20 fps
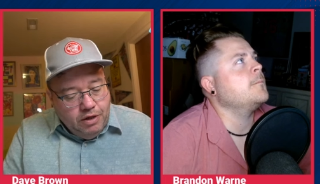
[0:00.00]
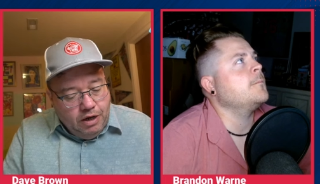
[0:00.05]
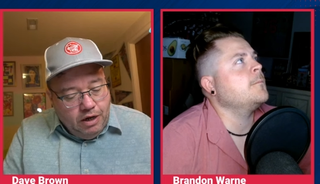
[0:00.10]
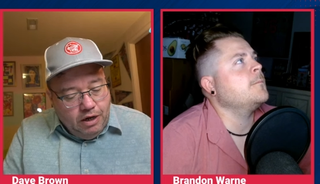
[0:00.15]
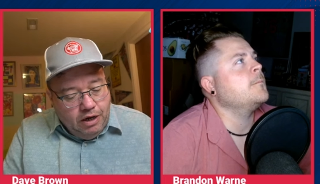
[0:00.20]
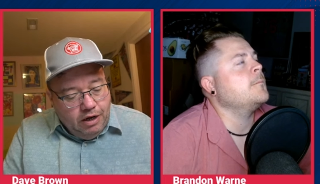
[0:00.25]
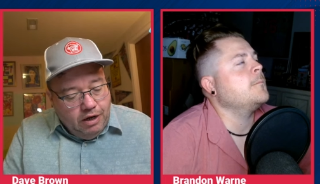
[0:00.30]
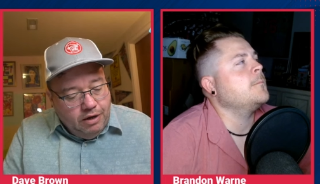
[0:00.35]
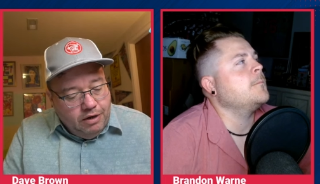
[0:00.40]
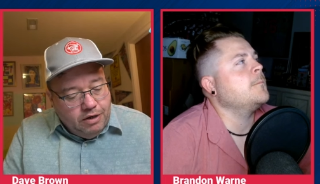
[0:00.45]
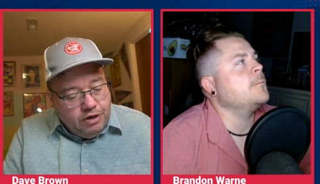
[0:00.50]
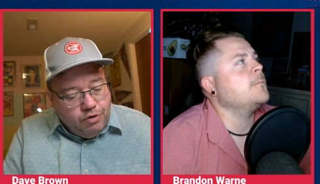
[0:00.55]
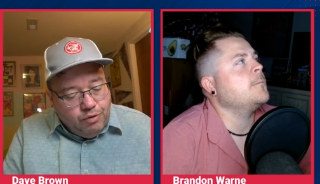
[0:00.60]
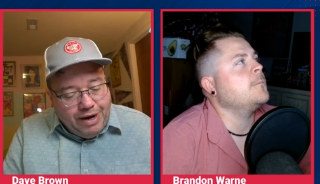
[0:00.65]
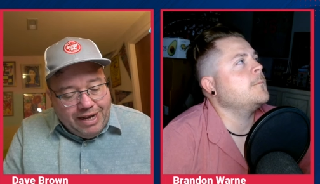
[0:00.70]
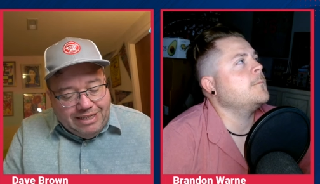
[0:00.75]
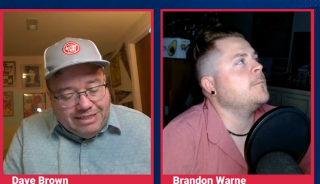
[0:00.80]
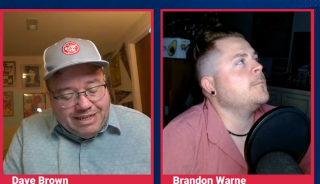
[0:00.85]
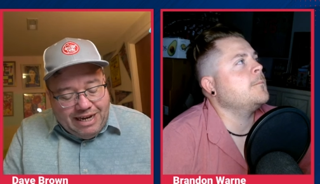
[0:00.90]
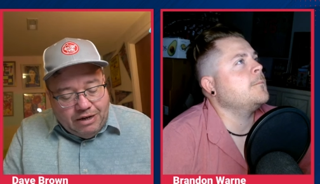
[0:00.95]
Speaker 1: Uh,
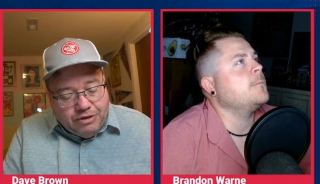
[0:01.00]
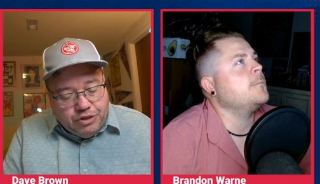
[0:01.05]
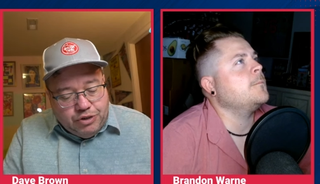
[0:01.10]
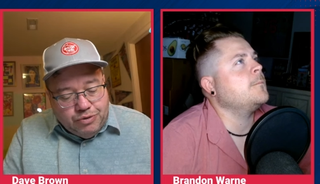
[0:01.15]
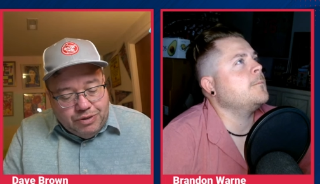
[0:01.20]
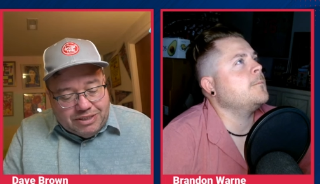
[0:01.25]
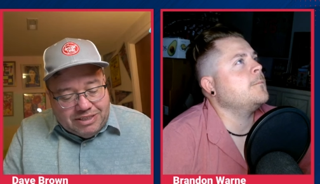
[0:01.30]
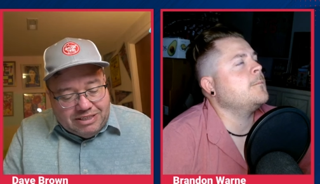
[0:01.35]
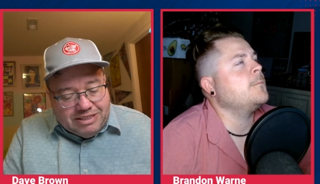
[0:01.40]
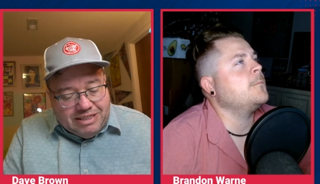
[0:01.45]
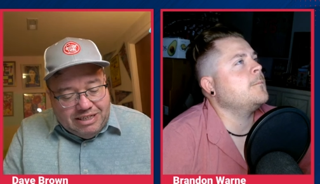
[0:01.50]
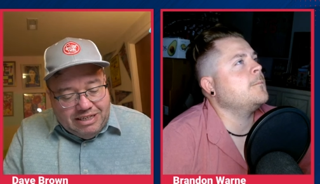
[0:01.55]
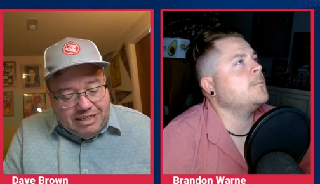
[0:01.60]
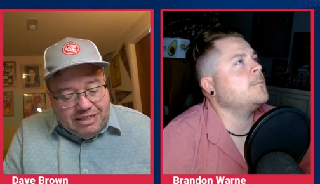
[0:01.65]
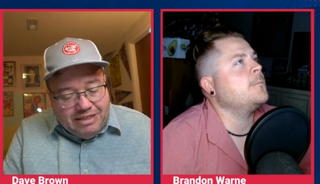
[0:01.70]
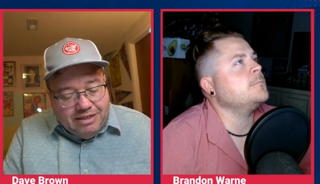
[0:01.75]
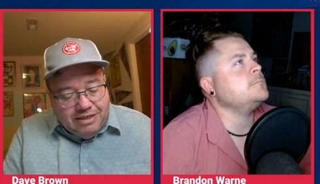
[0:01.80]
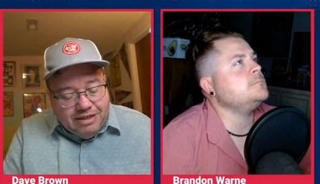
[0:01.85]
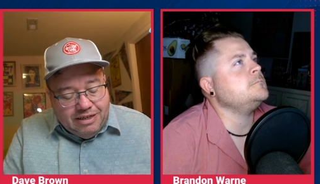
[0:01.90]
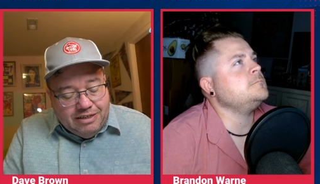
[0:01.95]
grades out to a C.